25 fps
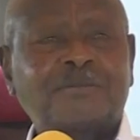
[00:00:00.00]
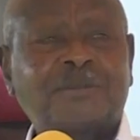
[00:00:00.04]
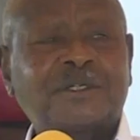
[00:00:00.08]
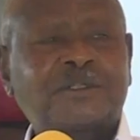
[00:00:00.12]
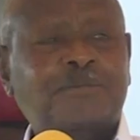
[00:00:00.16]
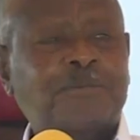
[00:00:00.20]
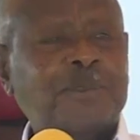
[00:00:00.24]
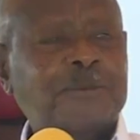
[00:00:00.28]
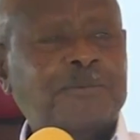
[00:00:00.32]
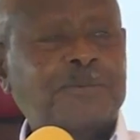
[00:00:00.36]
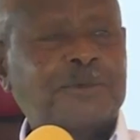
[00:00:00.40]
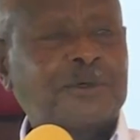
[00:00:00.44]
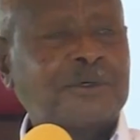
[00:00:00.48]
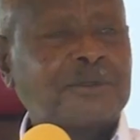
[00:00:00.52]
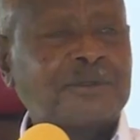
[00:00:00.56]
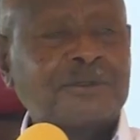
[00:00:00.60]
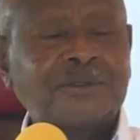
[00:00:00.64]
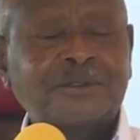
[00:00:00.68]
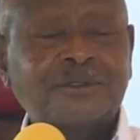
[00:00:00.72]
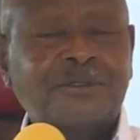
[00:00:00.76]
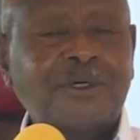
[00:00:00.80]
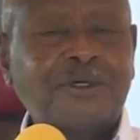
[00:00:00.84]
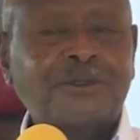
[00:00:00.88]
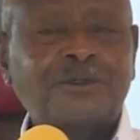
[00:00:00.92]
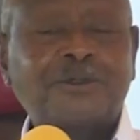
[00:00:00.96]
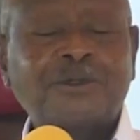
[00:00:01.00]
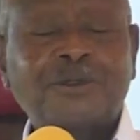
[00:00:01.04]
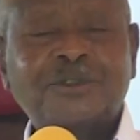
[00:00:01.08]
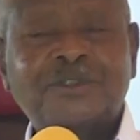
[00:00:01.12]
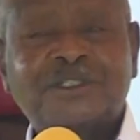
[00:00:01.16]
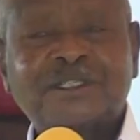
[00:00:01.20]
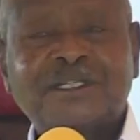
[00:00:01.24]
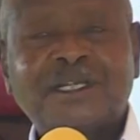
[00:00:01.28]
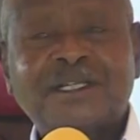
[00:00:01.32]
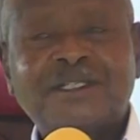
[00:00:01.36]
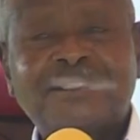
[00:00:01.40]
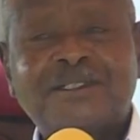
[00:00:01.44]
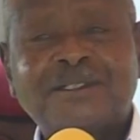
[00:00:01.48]
But people don't
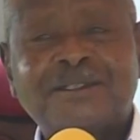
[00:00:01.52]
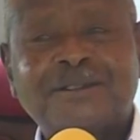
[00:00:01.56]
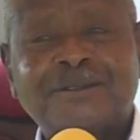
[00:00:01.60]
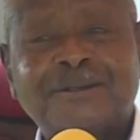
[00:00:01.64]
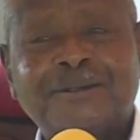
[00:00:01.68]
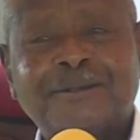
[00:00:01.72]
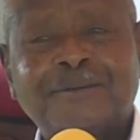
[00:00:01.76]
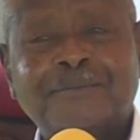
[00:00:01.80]
get it.